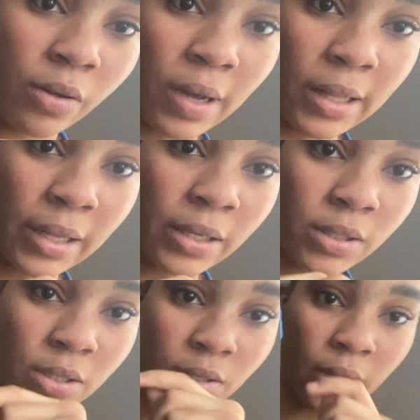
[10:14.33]
I cleaned
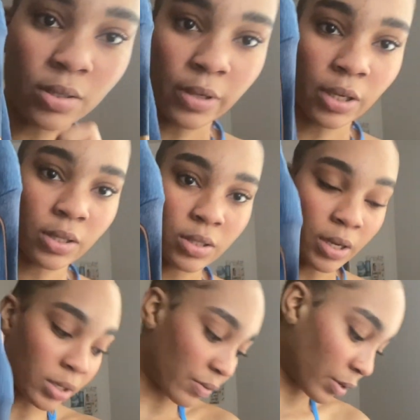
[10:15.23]
it, so that's why it's like
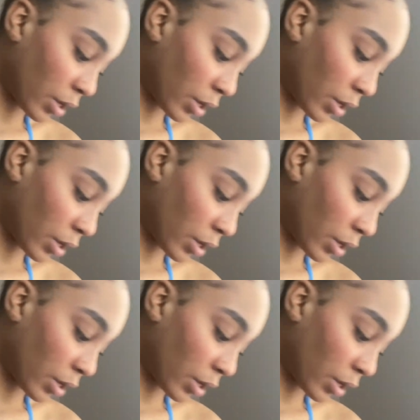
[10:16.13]
a different